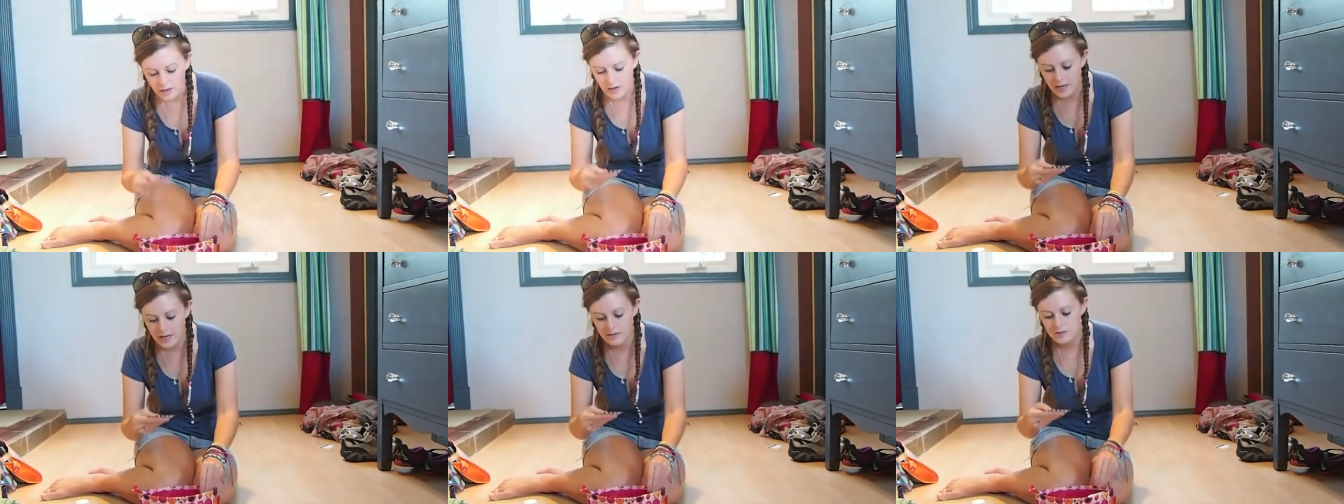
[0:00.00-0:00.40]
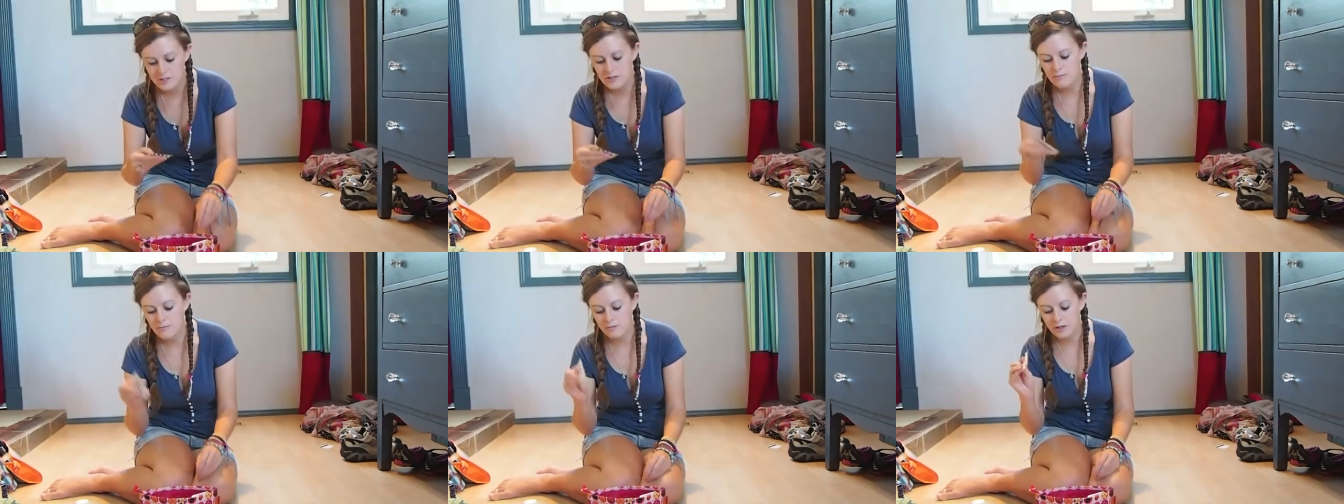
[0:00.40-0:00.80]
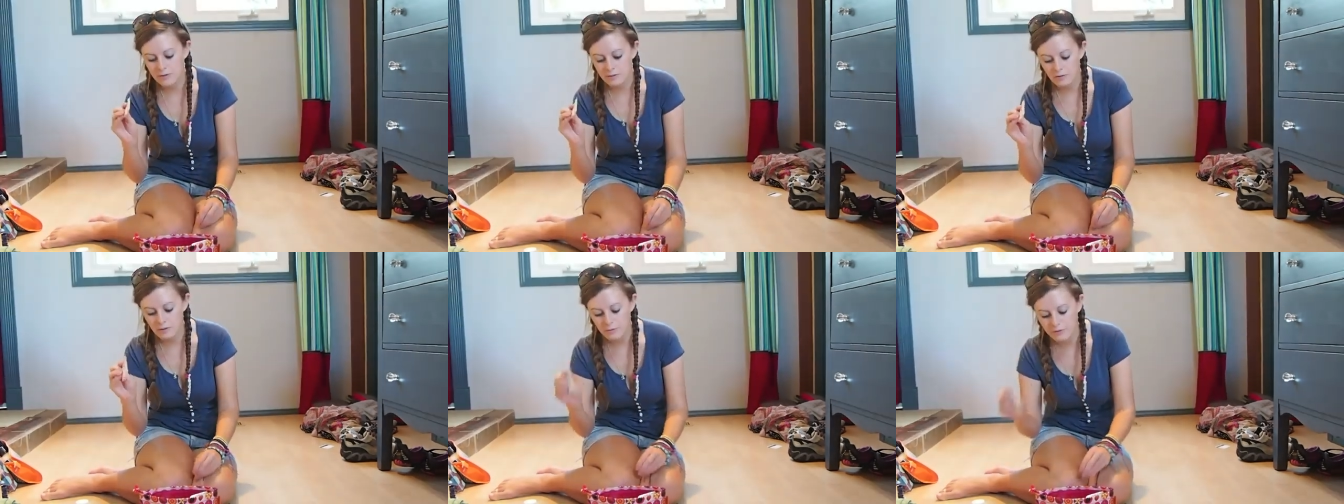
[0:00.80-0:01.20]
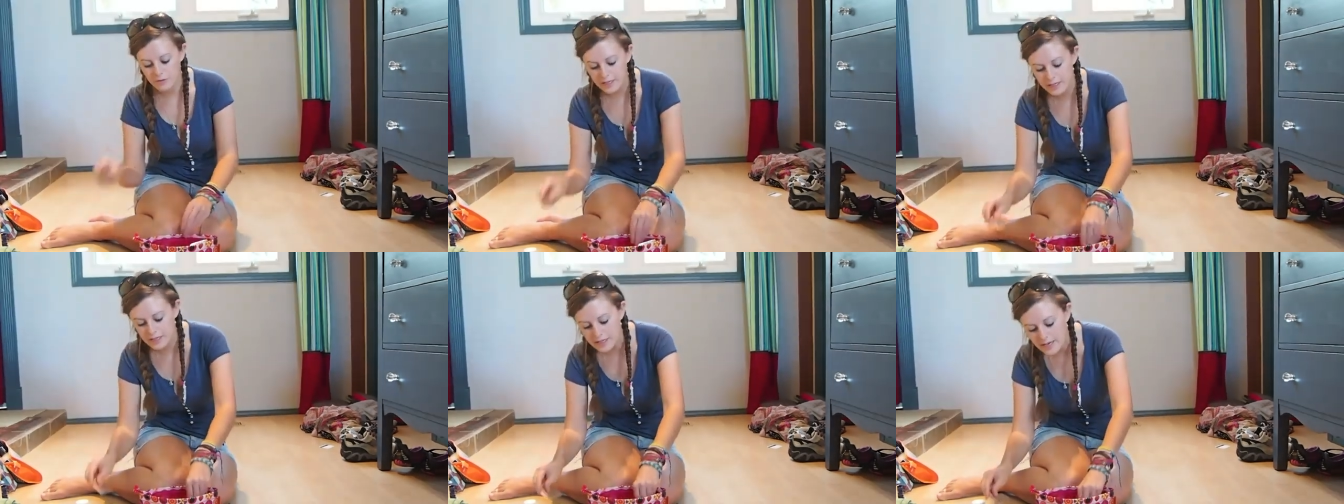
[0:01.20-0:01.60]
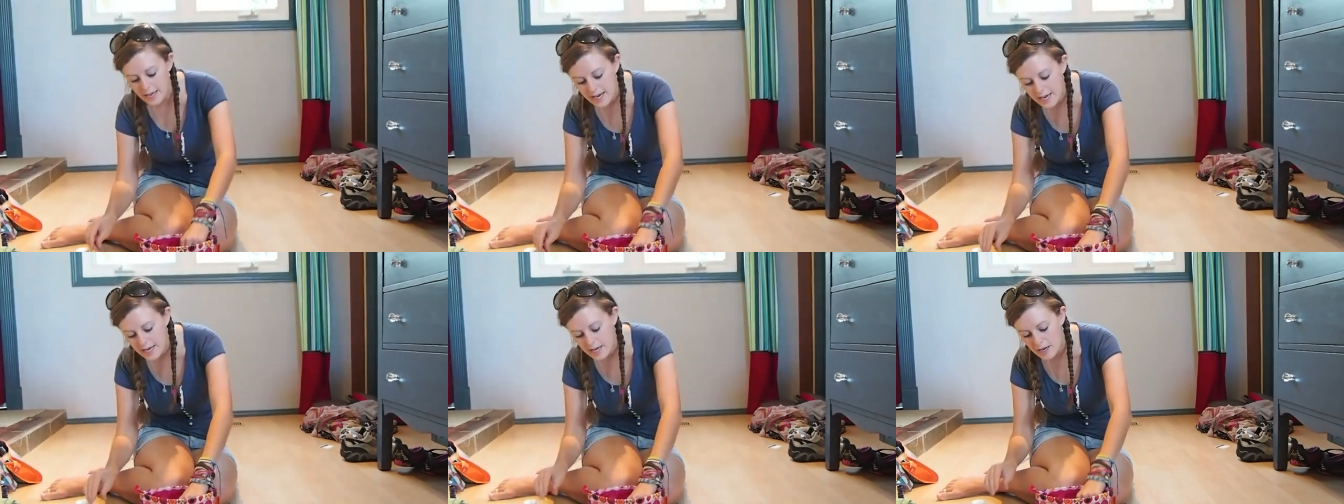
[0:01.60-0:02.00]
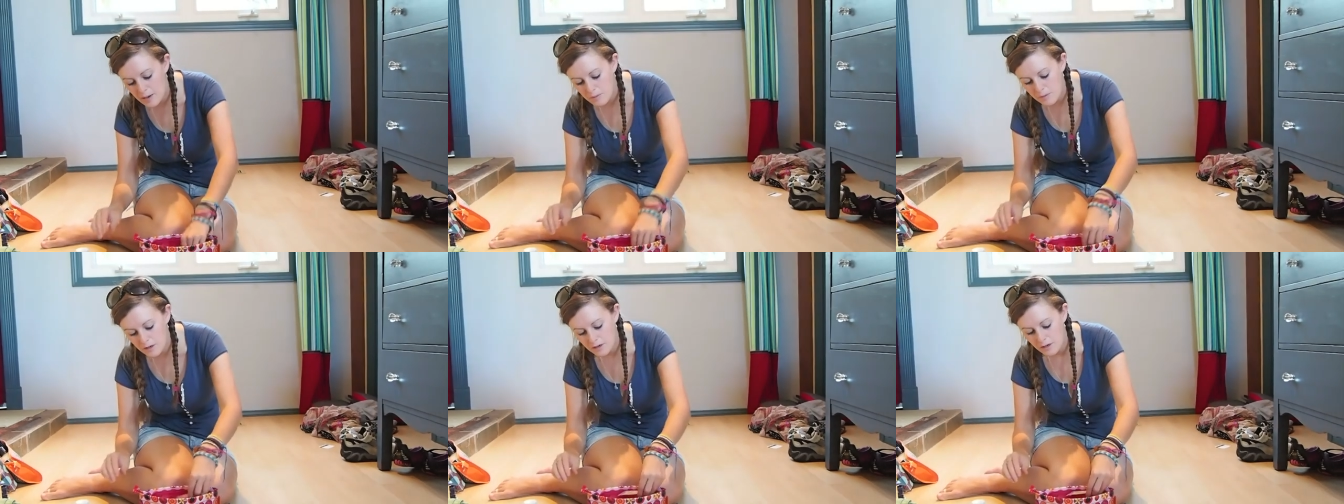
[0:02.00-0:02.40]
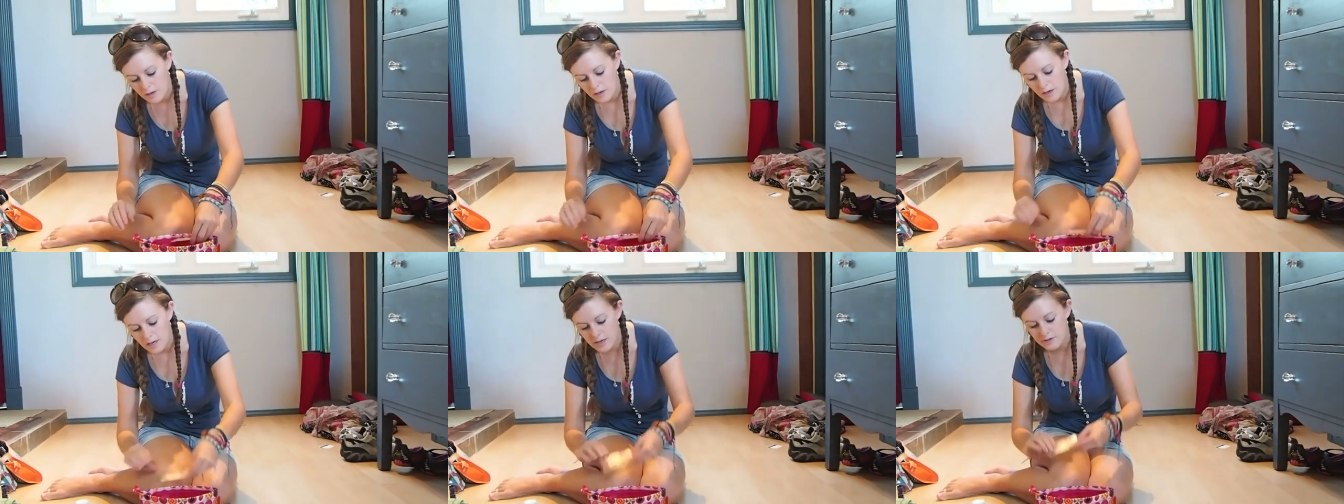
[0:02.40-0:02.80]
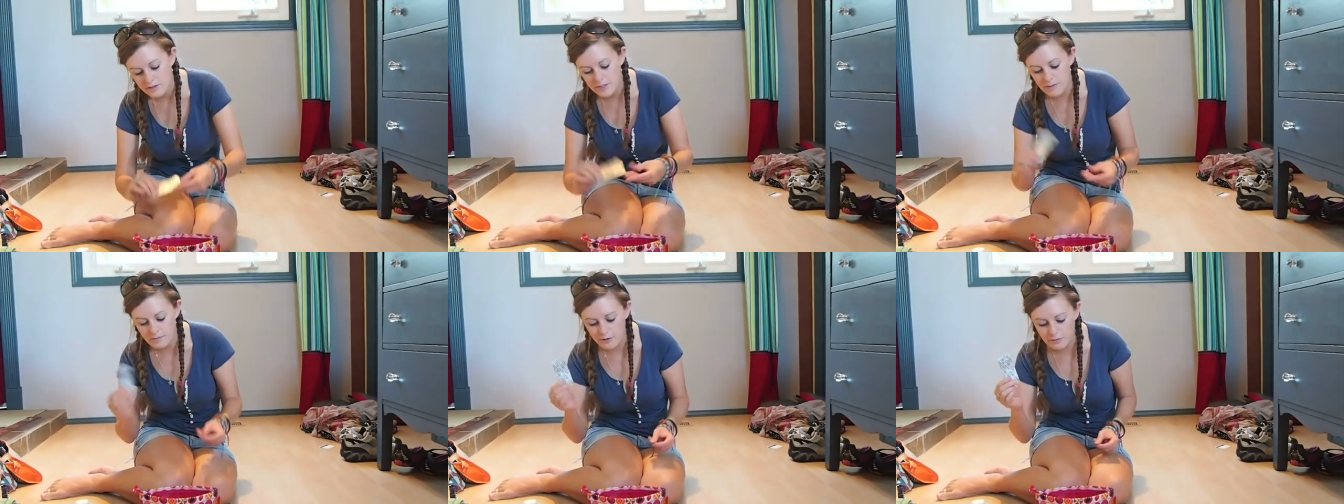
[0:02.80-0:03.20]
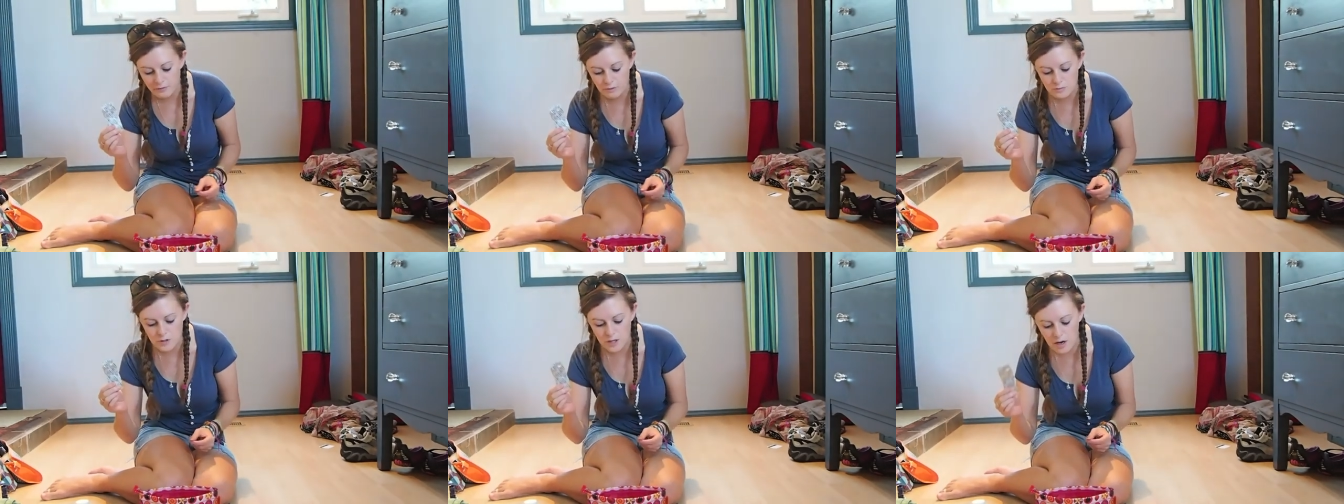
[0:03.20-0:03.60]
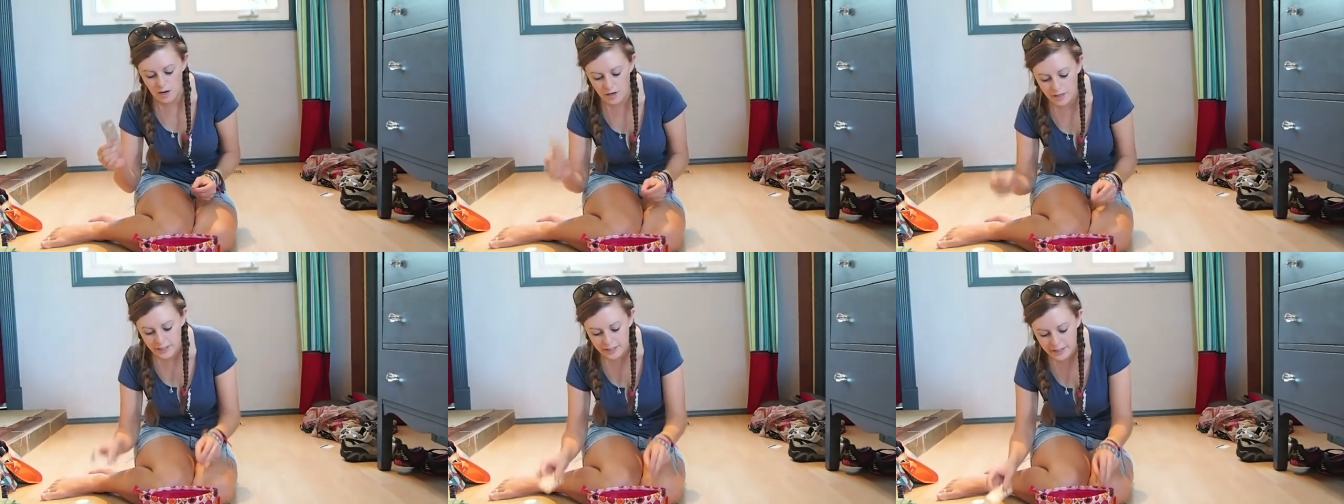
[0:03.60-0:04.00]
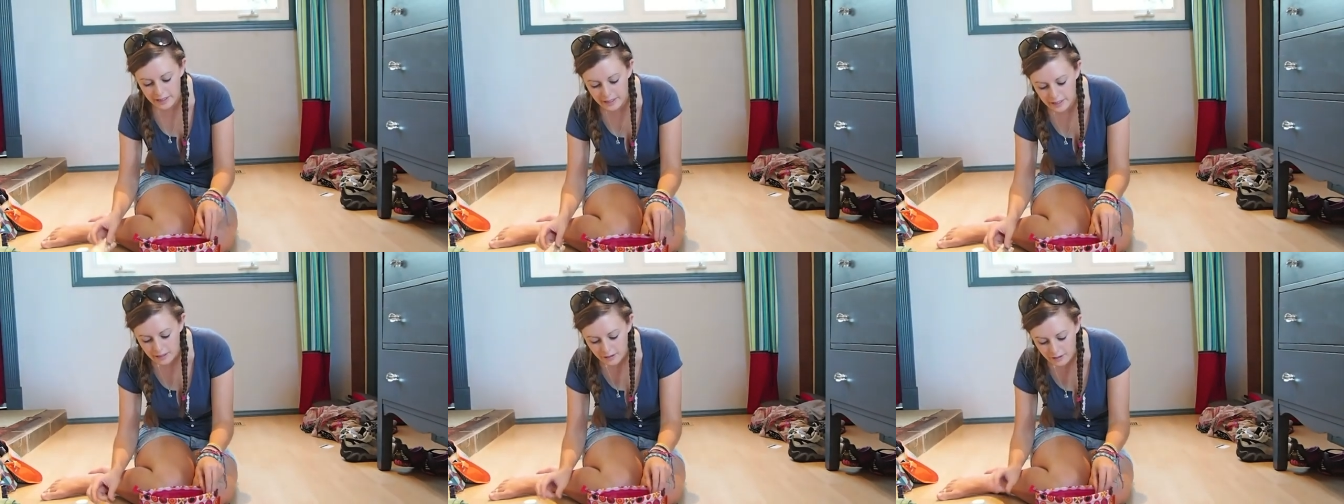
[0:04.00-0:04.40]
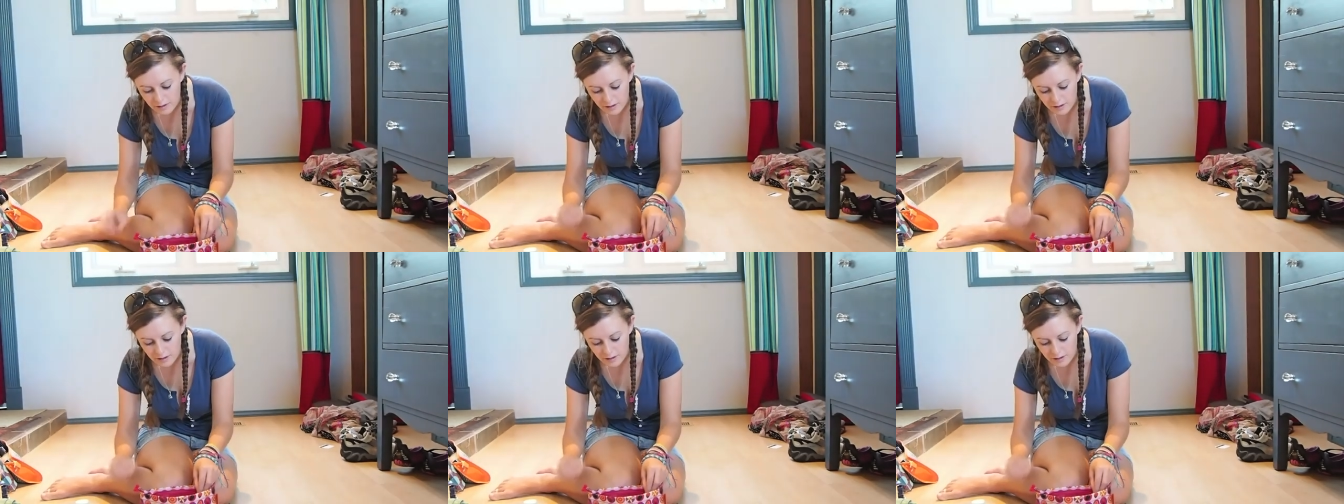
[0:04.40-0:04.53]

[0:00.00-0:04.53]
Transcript: I have something from Vietnam, I have something from Turkey,